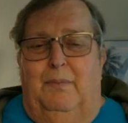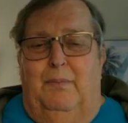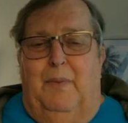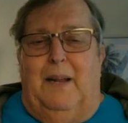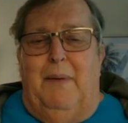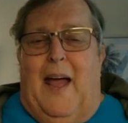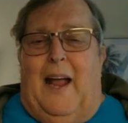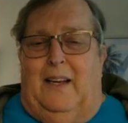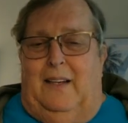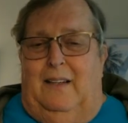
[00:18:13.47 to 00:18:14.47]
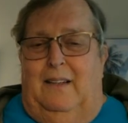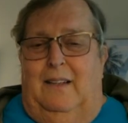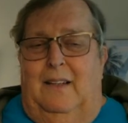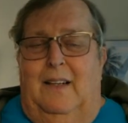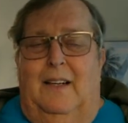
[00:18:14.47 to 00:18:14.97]
money back.
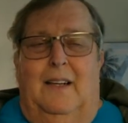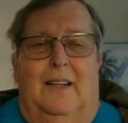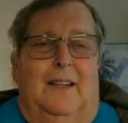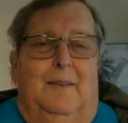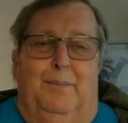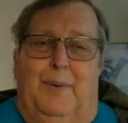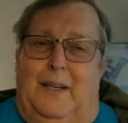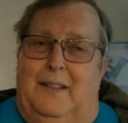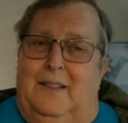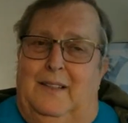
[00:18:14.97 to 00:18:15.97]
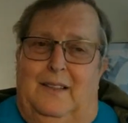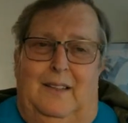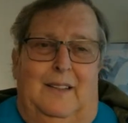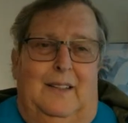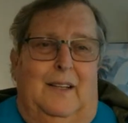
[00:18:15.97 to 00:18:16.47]
But,
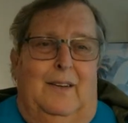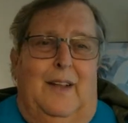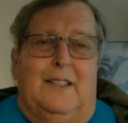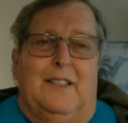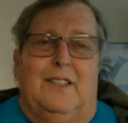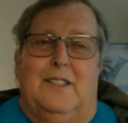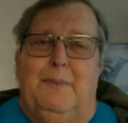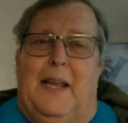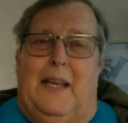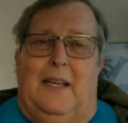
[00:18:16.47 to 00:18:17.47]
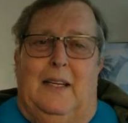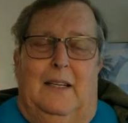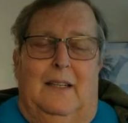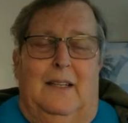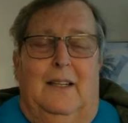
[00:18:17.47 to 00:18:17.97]
that's just me.
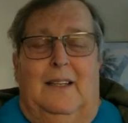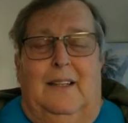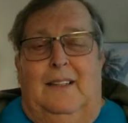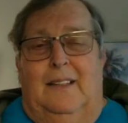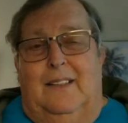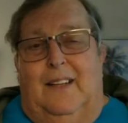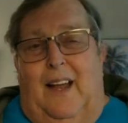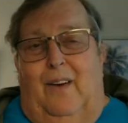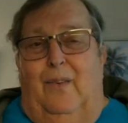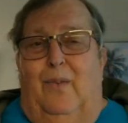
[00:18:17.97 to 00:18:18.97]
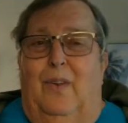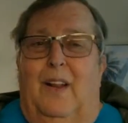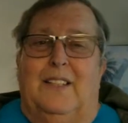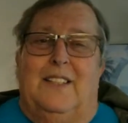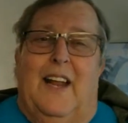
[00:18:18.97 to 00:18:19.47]
Now, will
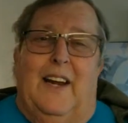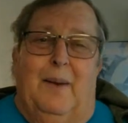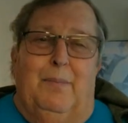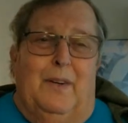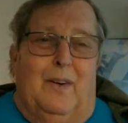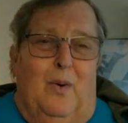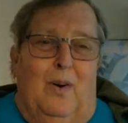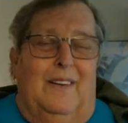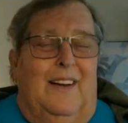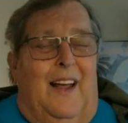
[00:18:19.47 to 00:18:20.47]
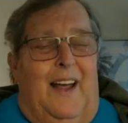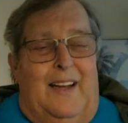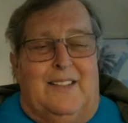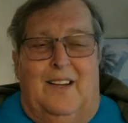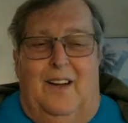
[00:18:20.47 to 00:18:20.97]
that stand up in court?
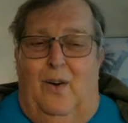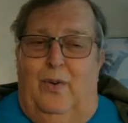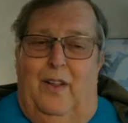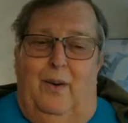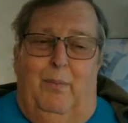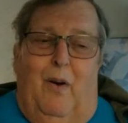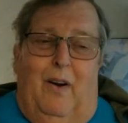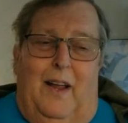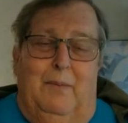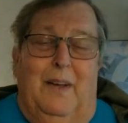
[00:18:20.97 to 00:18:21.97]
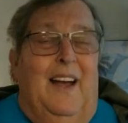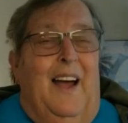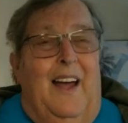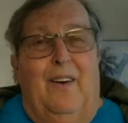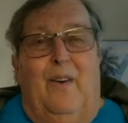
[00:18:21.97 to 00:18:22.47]
That's a whole nother ballgame.
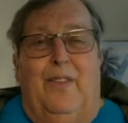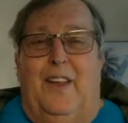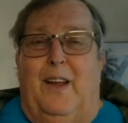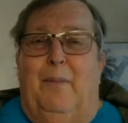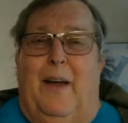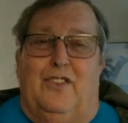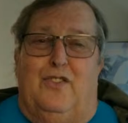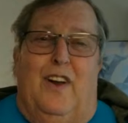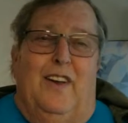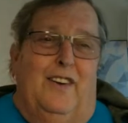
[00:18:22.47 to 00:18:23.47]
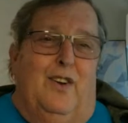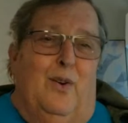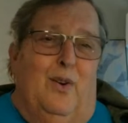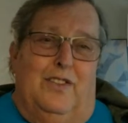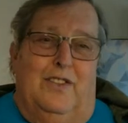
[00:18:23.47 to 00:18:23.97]
I don't know anything about Australian
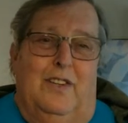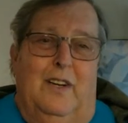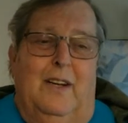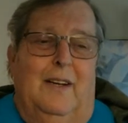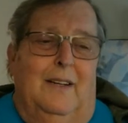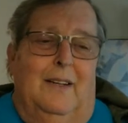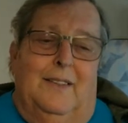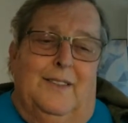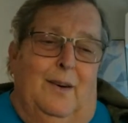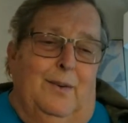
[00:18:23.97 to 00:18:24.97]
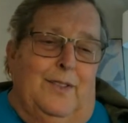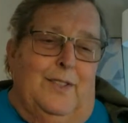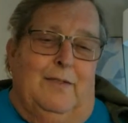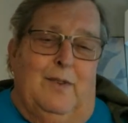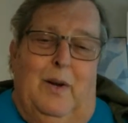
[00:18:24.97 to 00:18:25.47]
courts. So we'll
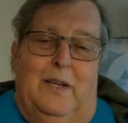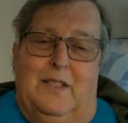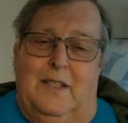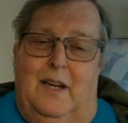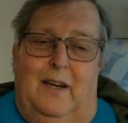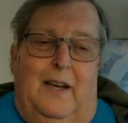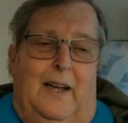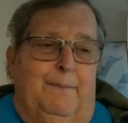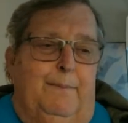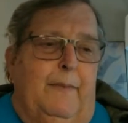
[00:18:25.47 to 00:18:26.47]
just have to wait and see on that.